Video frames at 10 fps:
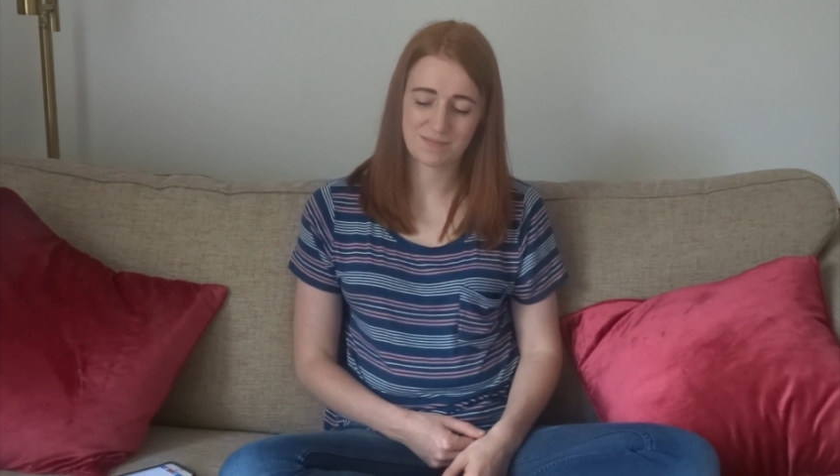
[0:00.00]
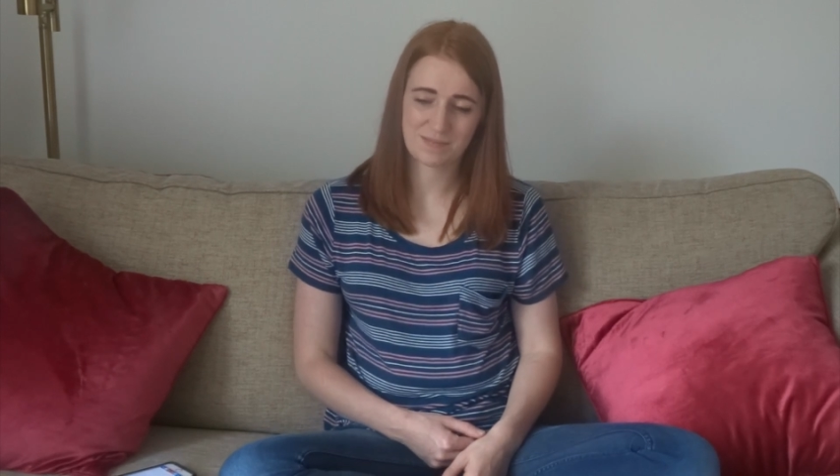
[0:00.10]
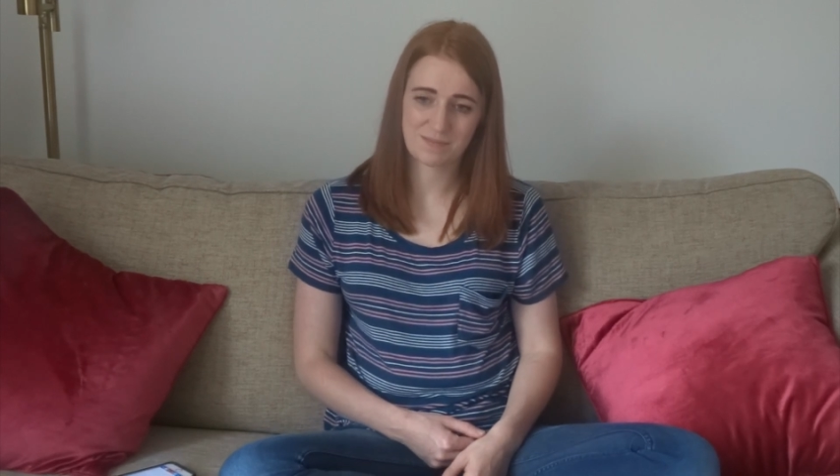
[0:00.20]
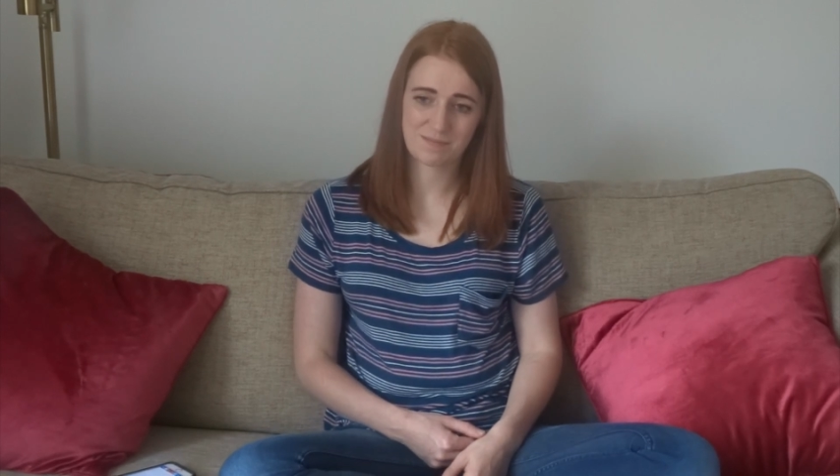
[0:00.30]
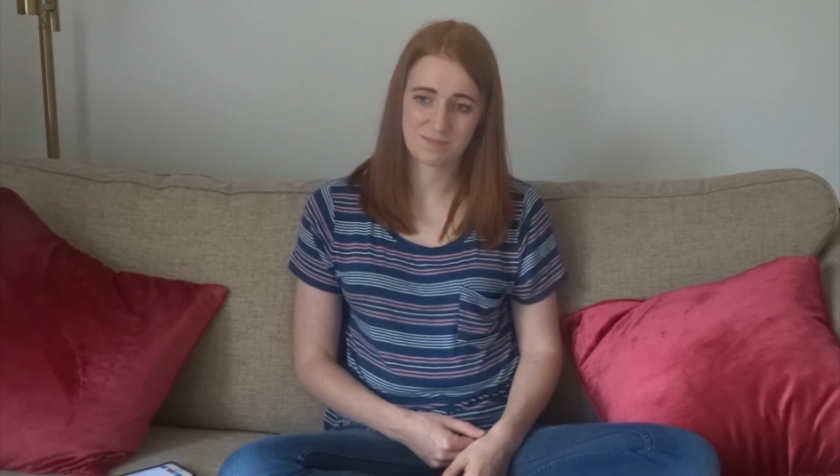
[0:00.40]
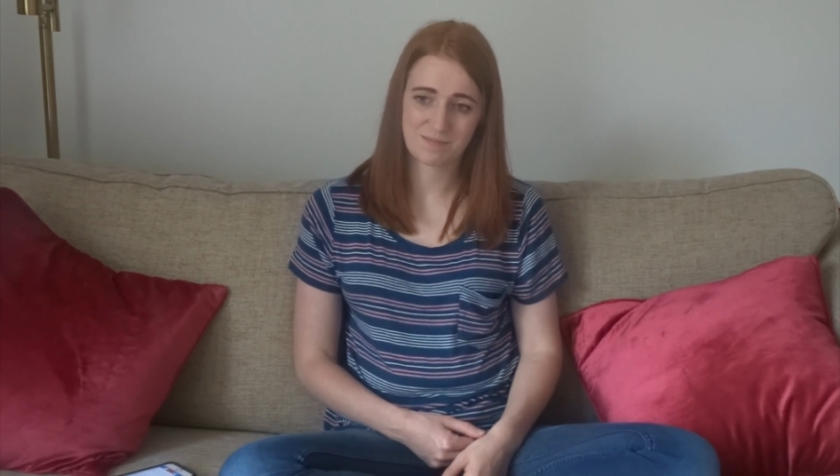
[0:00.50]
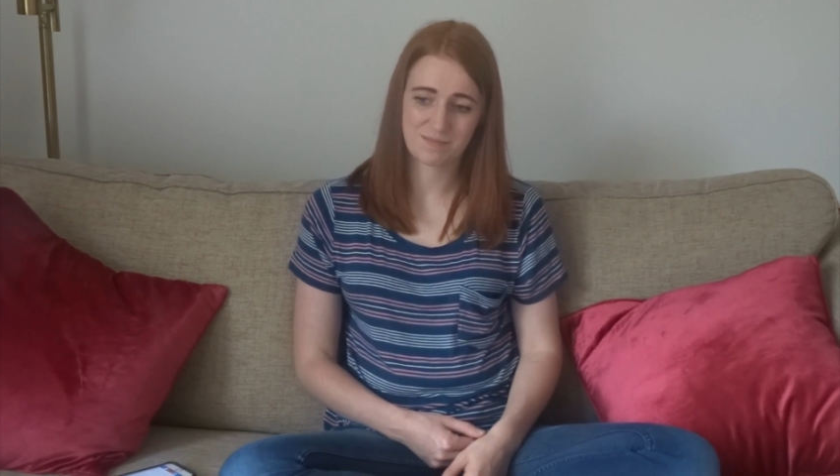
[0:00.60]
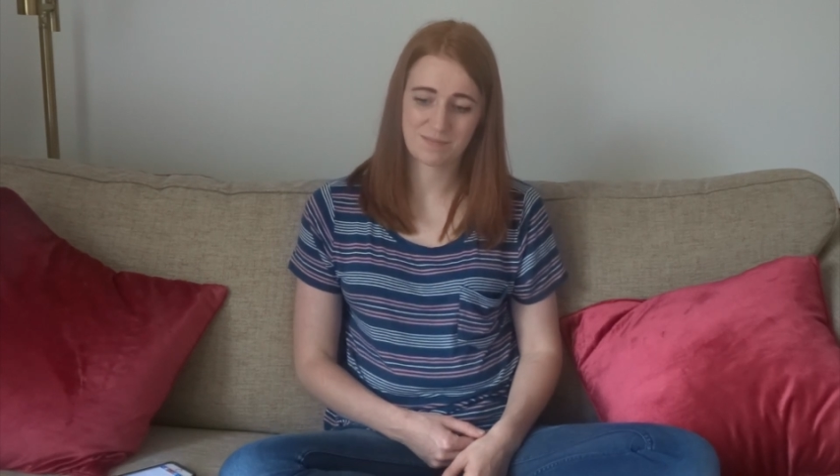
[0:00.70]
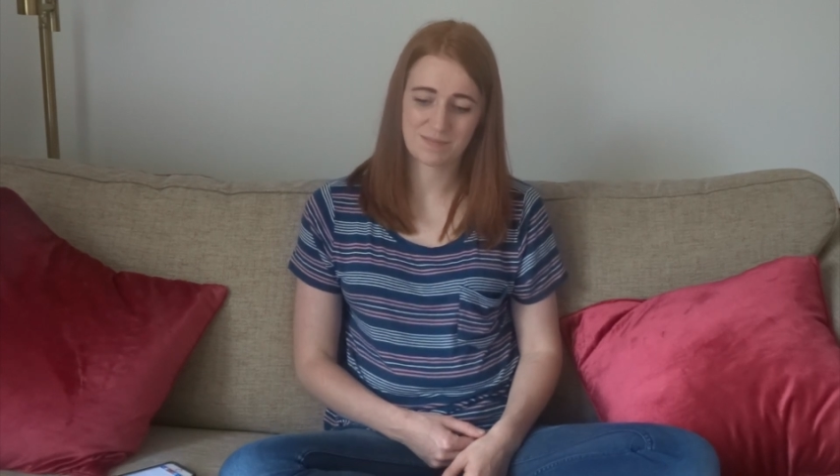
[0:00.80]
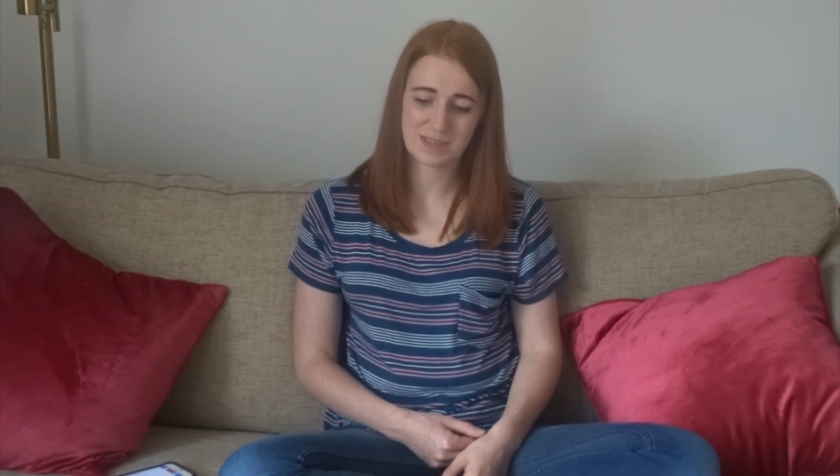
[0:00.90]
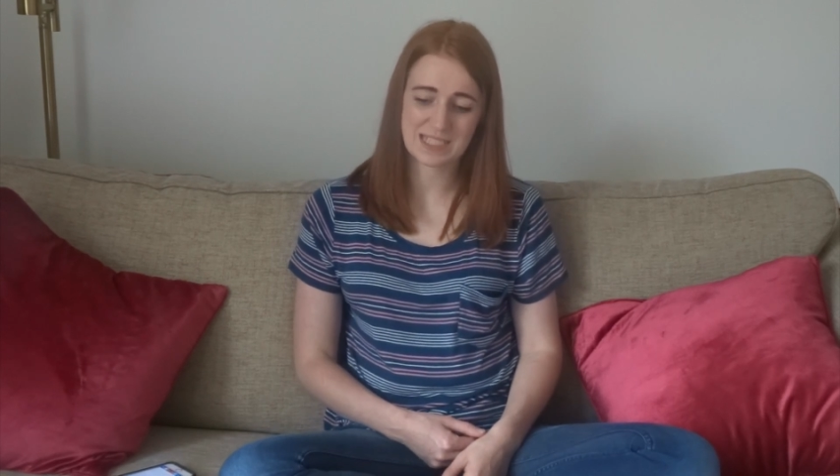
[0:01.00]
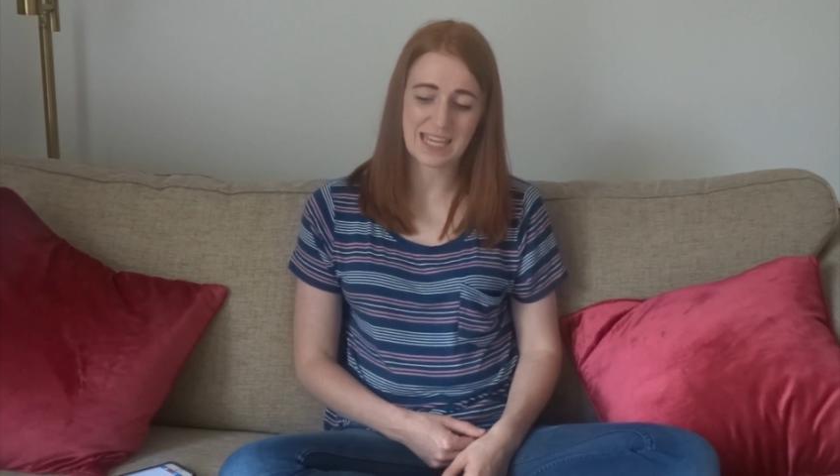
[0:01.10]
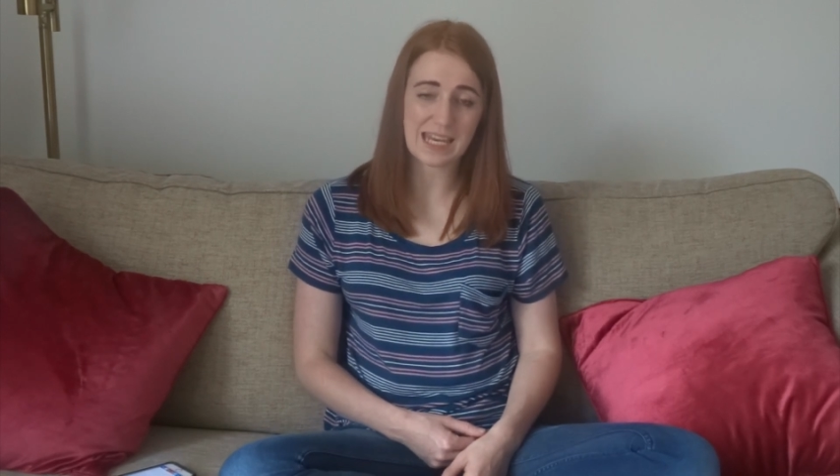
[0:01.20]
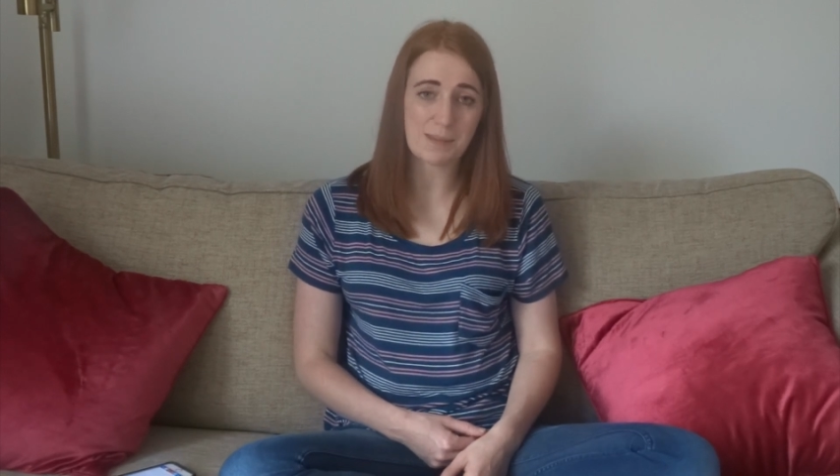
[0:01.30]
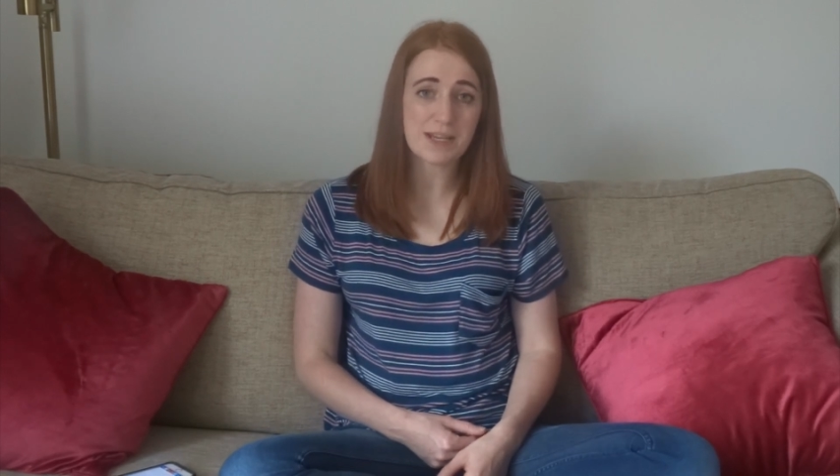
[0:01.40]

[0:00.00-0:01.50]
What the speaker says: skinny